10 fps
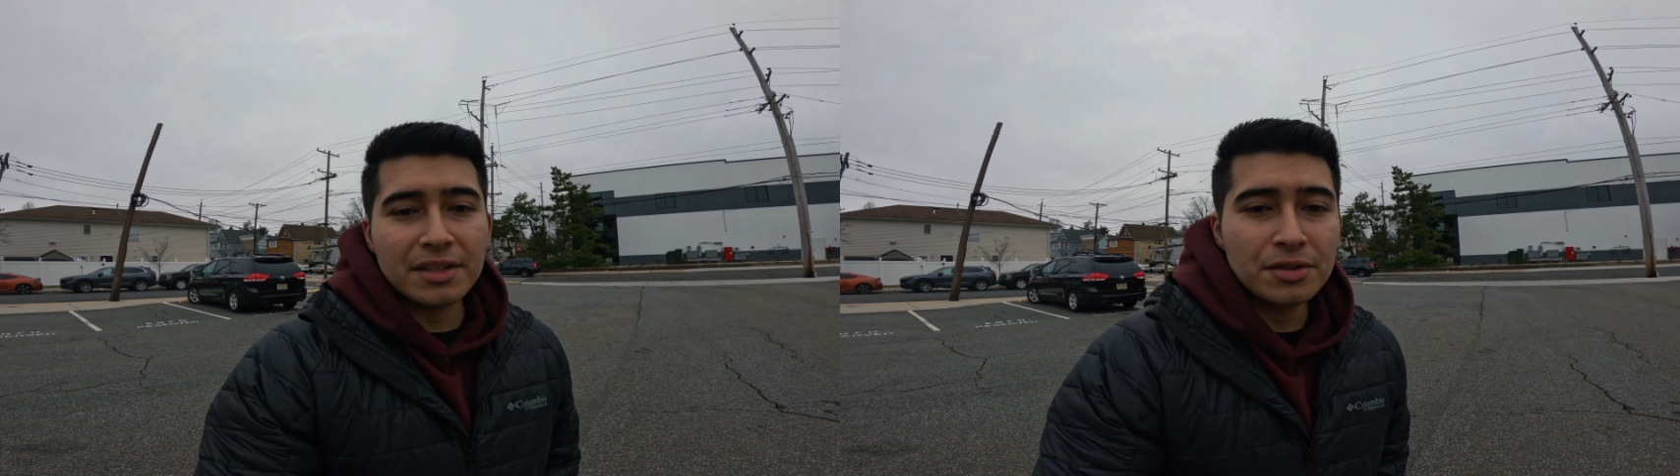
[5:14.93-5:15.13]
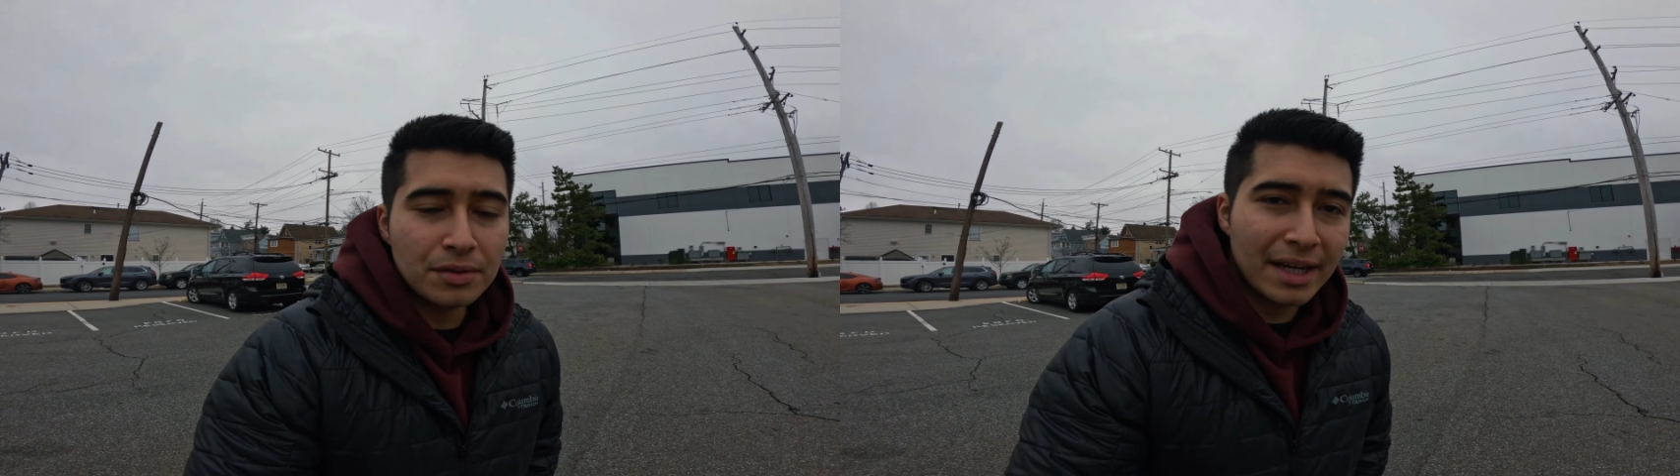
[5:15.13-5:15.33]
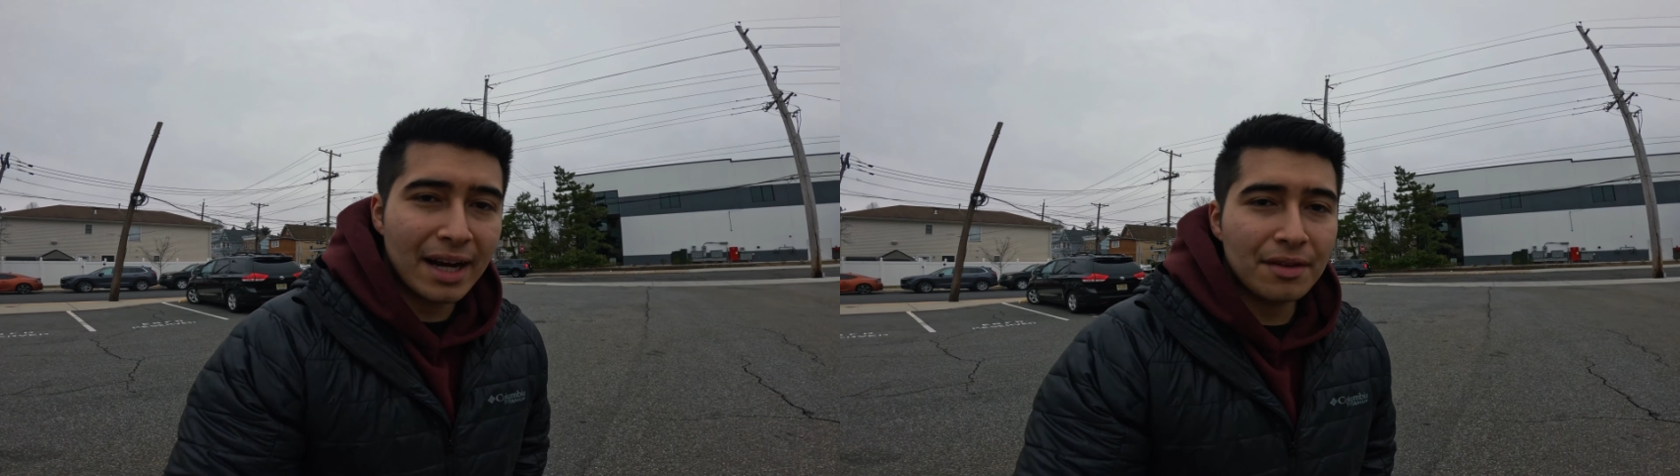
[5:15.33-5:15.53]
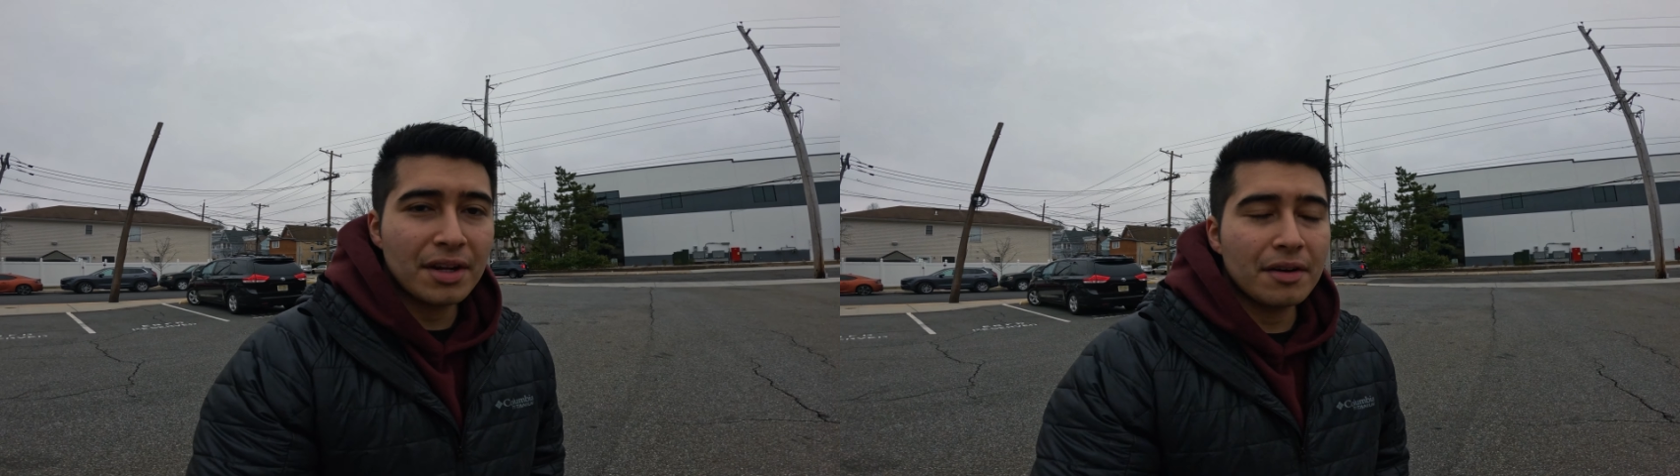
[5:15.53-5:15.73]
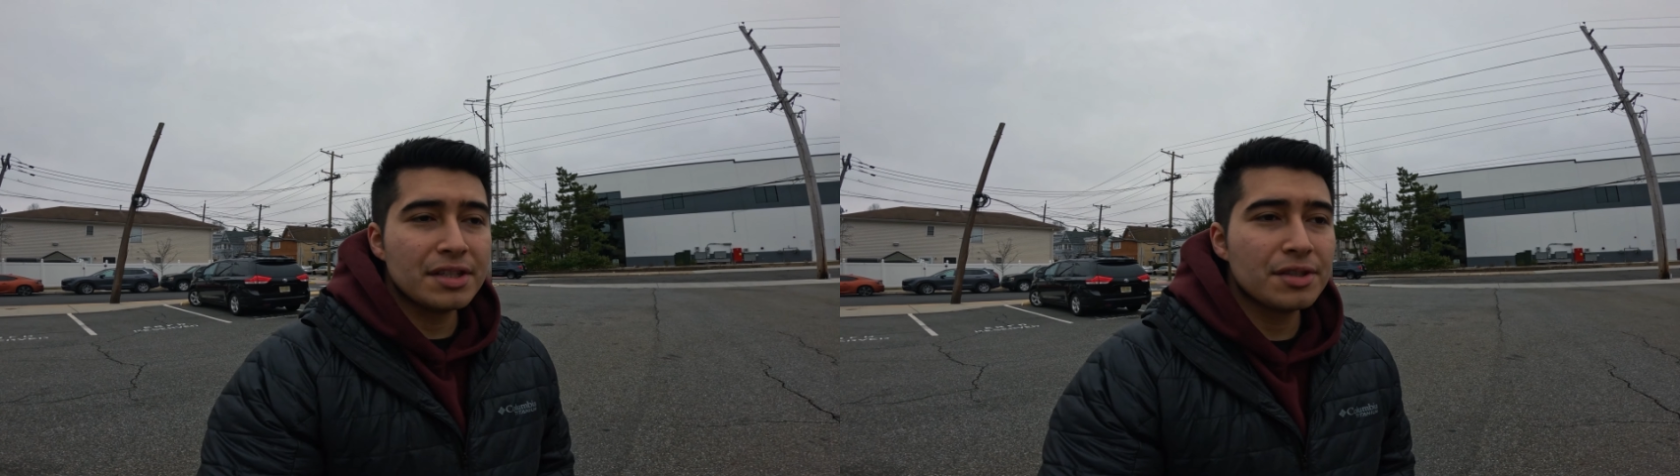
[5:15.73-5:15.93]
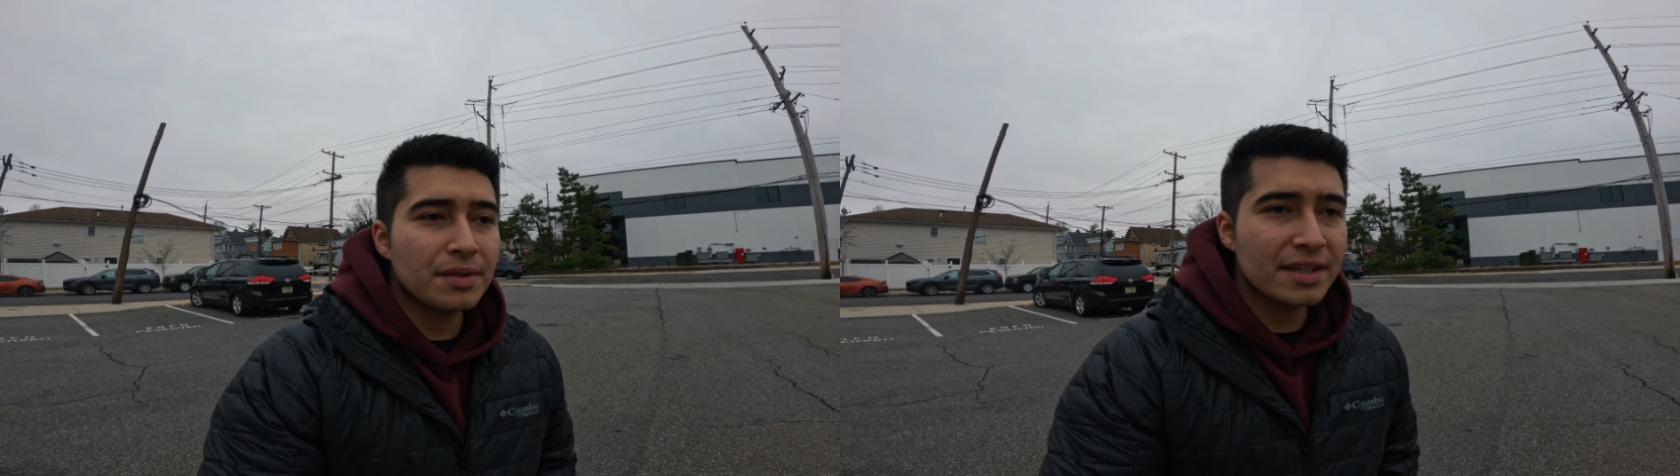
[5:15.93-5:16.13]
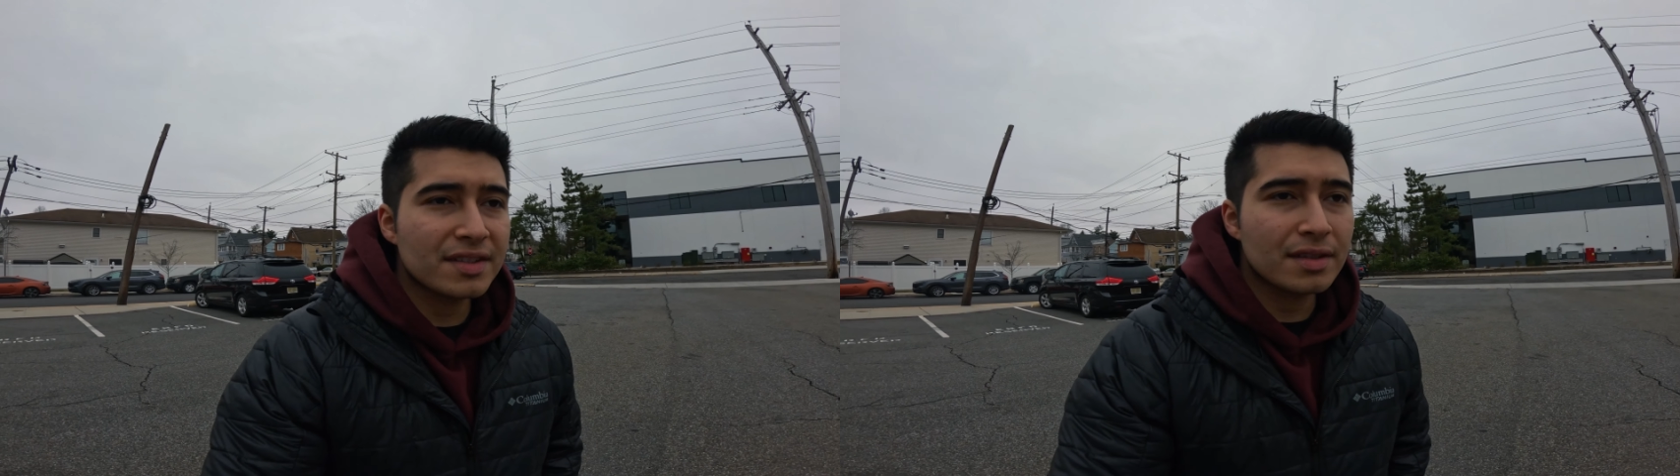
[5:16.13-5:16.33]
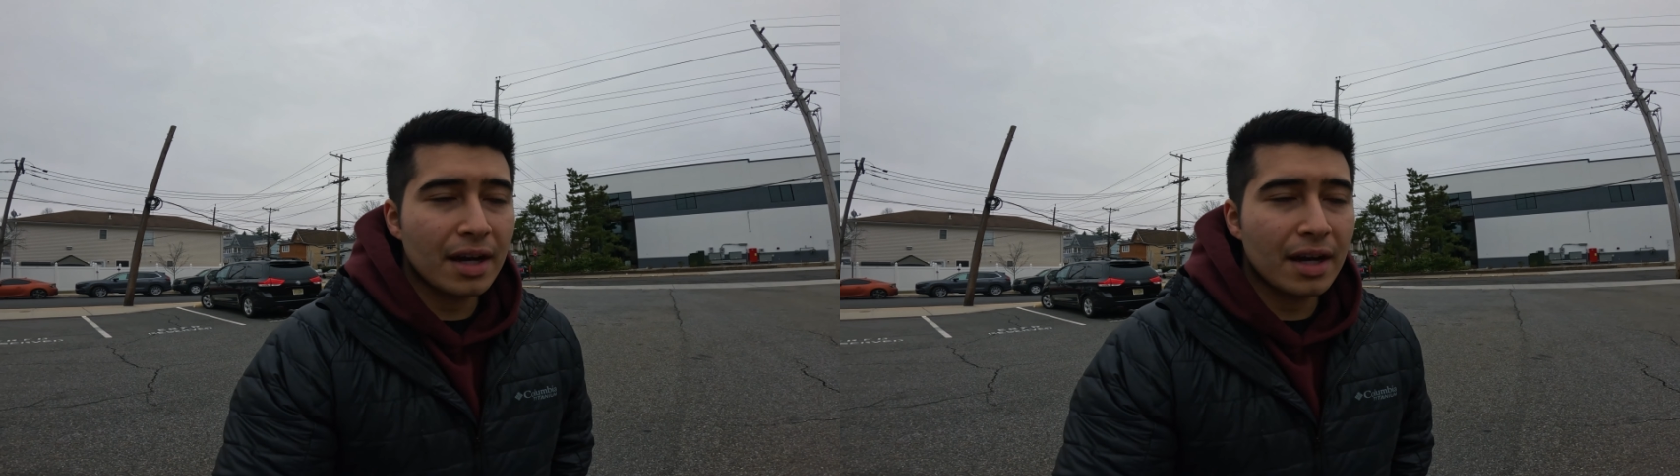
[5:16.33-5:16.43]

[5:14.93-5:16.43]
to get out there and do this.